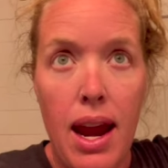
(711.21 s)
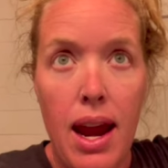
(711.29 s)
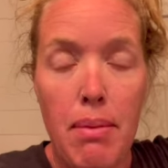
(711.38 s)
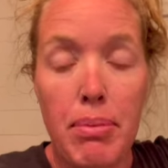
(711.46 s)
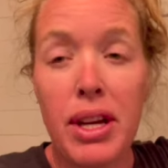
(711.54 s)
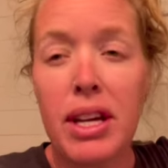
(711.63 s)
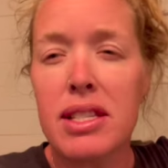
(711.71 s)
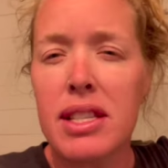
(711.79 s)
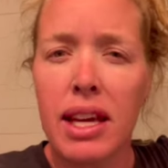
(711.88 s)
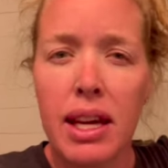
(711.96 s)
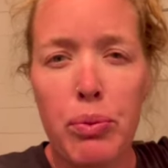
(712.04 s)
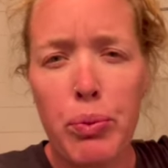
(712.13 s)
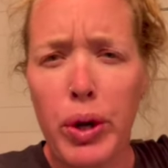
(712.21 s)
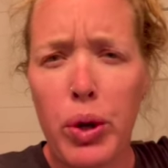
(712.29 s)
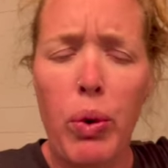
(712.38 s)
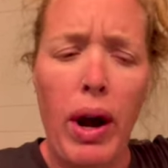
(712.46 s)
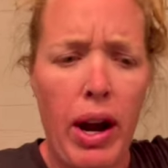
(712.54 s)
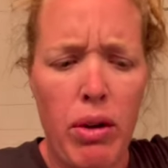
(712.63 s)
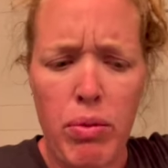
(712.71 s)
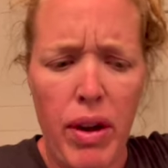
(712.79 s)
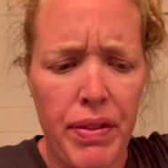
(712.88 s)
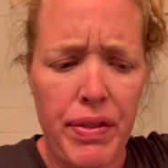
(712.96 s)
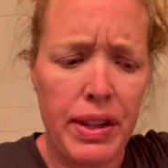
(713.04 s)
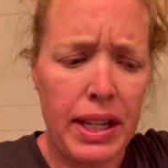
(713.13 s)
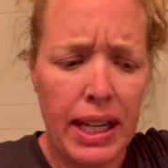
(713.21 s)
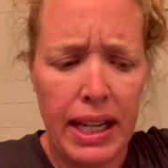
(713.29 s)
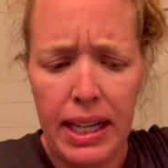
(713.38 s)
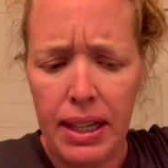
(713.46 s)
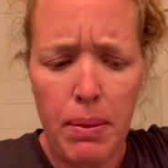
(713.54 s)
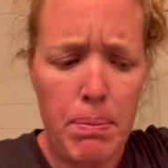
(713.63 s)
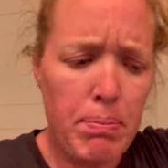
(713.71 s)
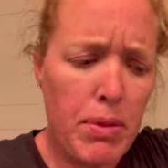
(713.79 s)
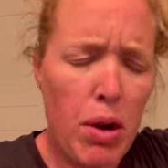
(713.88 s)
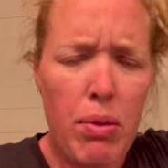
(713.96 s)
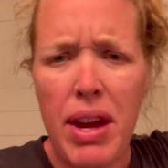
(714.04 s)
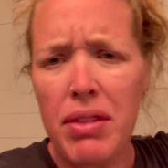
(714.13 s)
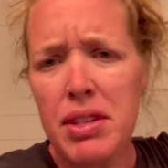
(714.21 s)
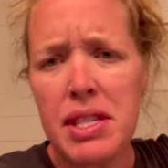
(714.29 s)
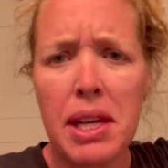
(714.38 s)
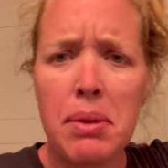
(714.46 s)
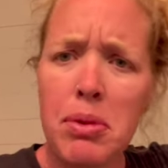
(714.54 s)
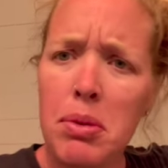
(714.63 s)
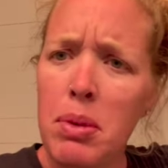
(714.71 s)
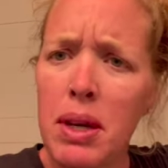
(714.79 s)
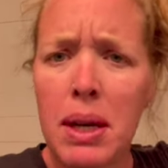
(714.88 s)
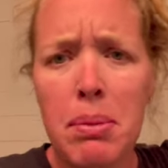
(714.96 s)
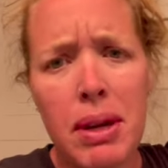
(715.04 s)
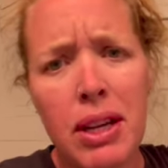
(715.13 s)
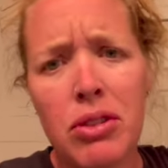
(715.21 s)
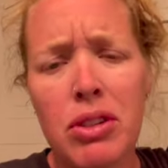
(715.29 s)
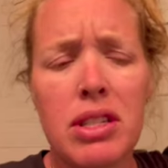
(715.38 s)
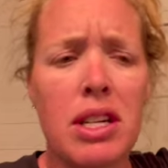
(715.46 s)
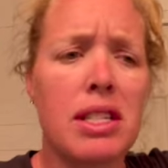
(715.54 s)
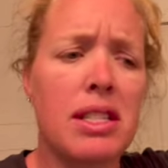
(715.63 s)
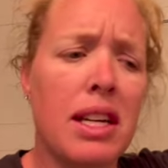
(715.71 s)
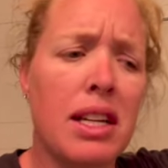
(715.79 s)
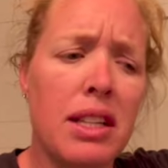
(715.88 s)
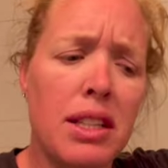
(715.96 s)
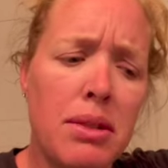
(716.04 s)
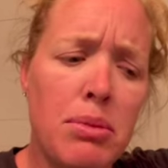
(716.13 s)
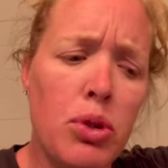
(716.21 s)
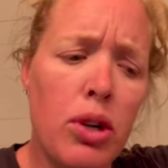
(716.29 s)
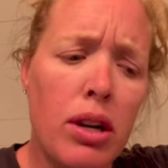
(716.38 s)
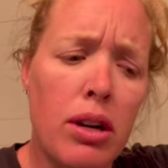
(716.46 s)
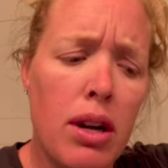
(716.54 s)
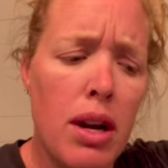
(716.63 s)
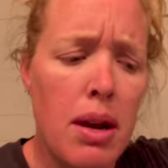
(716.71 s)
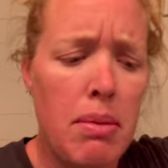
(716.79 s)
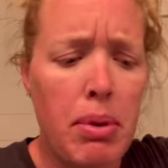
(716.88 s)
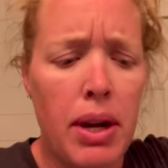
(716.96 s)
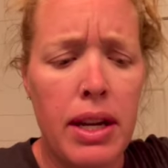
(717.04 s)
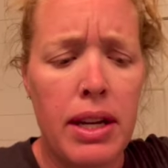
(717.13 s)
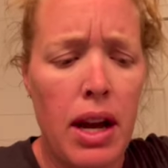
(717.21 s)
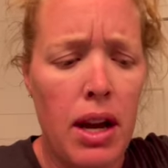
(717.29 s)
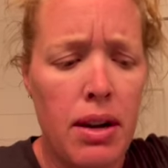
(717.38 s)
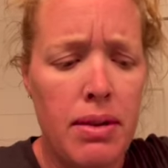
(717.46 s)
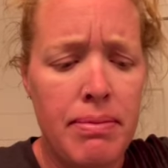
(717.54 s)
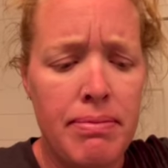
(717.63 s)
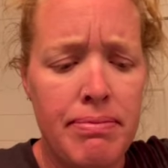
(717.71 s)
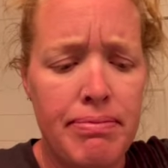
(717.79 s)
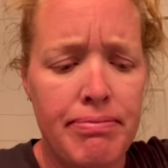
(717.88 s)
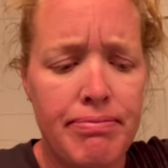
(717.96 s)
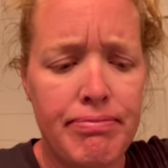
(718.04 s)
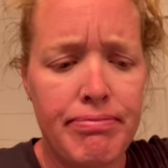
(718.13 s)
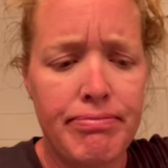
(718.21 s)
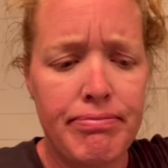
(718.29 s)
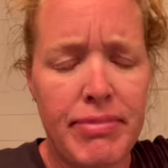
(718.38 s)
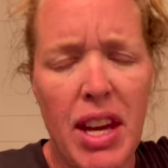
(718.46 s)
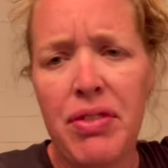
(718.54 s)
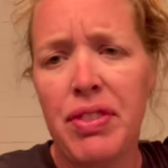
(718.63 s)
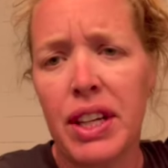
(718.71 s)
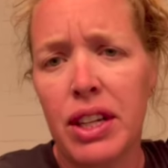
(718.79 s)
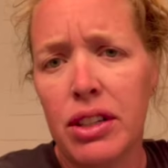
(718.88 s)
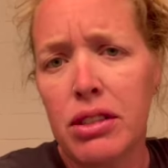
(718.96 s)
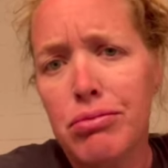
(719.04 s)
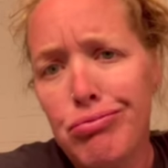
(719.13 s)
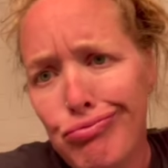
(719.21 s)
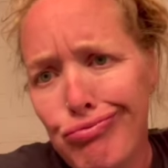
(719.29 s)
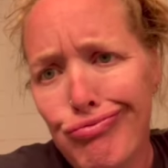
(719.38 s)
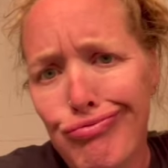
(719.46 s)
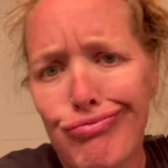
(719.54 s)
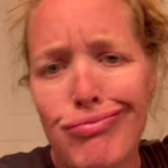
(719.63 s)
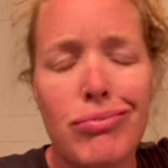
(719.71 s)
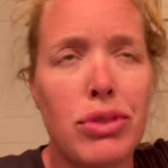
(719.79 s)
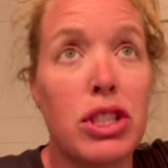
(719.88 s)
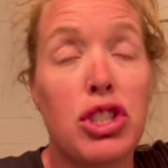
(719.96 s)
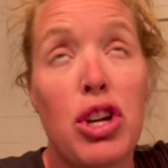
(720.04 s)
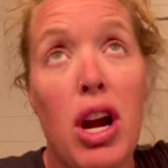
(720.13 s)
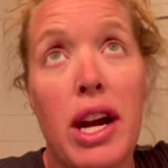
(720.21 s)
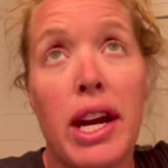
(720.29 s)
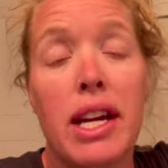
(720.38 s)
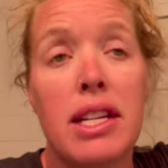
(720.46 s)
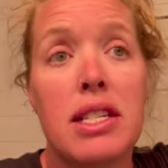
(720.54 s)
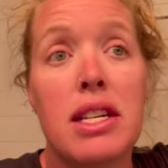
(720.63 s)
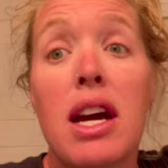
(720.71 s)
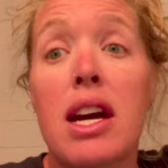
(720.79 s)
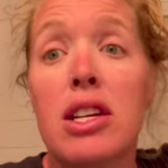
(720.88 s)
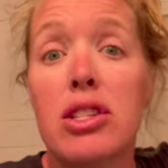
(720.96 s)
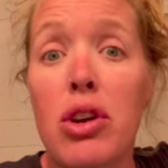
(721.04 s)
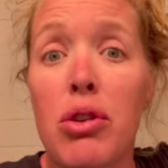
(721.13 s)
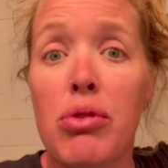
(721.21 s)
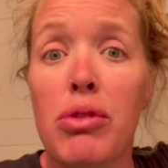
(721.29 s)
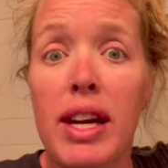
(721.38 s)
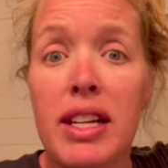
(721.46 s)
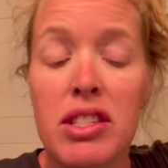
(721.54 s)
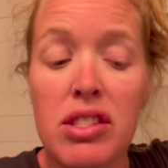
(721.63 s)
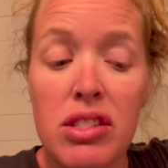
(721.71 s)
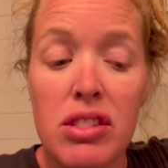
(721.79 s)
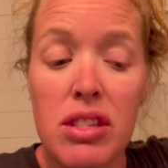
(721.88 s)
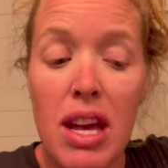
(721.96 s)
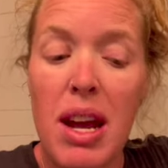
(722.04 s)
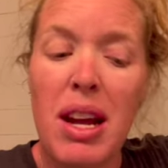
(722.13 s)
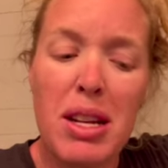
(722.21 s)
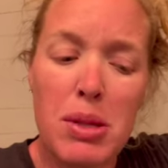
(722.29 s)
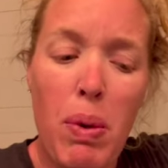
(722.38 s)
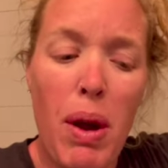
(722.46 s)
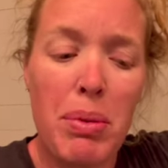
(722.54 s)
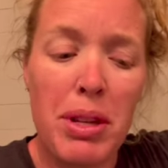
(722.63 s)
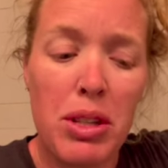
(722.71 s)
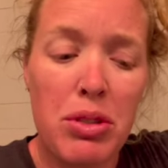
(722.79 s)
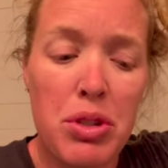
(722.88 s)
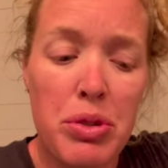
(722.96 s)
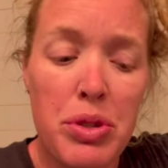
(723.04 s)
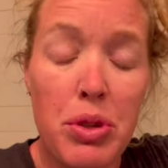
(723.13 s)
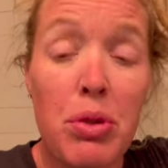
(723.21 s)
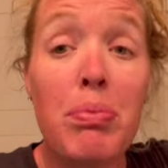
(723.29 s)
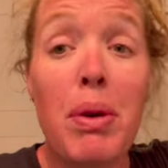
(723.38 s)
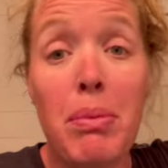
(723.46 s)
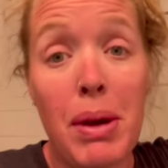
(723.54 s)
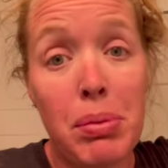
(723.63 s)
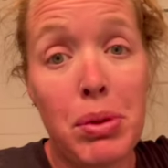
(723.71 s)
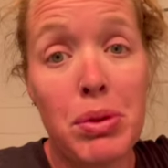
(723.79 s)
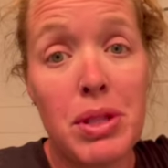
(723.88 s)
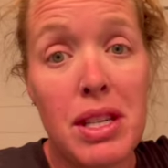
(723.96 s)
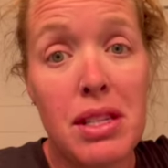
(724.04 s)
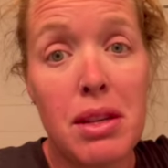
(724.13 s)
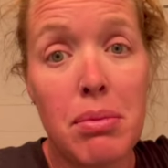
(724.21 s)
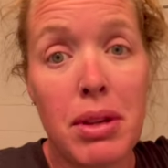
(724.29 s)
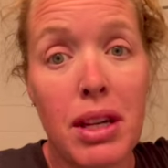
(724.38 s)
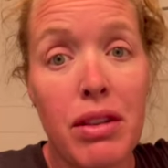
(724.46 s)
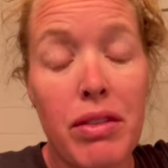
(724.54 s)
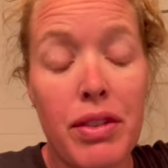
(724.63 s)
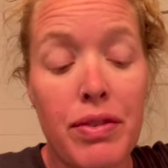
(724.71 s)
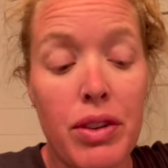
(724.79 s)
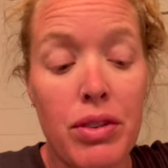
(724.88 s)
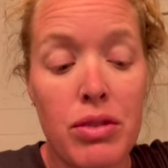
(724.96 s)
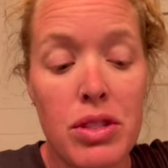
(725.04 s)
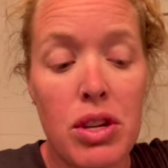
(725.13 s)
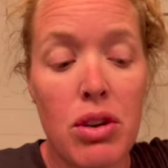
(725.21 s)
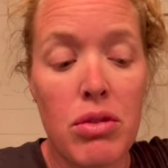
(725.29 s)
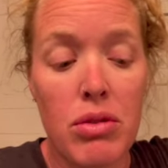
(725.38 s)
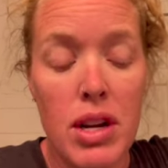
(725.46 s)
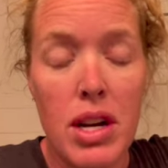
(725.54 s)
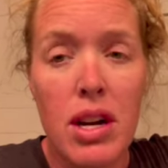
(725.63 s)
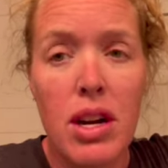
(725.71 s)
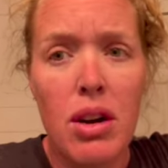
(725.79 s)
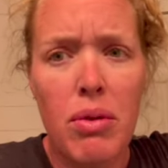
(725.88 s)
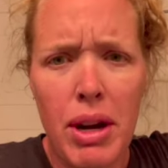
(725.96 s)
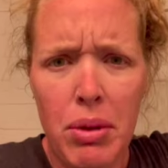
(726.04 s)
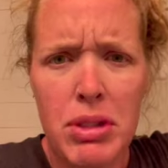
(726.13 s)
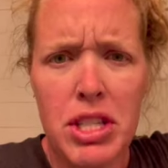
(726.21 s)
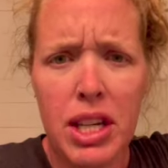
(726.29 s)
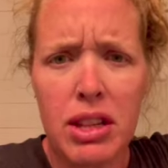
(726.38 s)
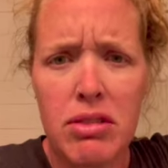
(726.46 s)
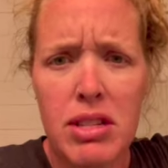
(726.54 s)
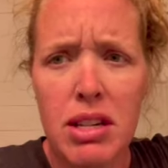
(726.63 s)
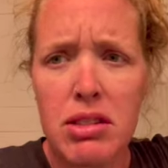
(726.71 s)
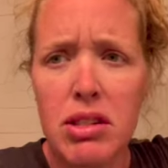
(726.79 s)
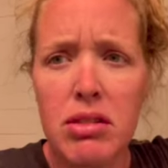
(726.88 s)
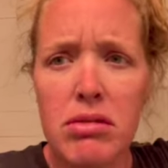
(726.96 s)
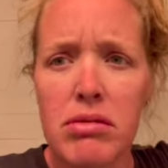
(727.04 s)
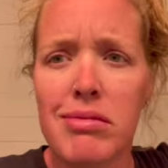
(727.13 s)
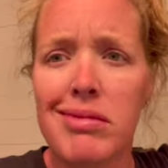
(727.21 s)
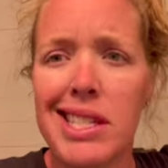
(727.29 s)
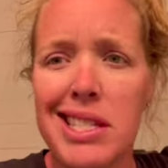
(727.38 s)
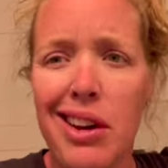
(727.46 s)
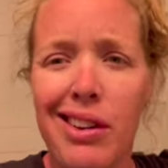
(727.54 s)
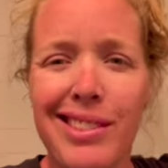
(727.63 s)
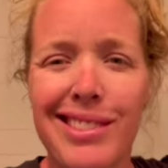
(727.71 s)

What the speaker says: because they require roughly around the same humidity. Mandarin ducks take a little more, but I figured let's try it. So it's probably a little too soon, but maybe we'll see something if they're fertile. So why don't we check those out too? Let's go.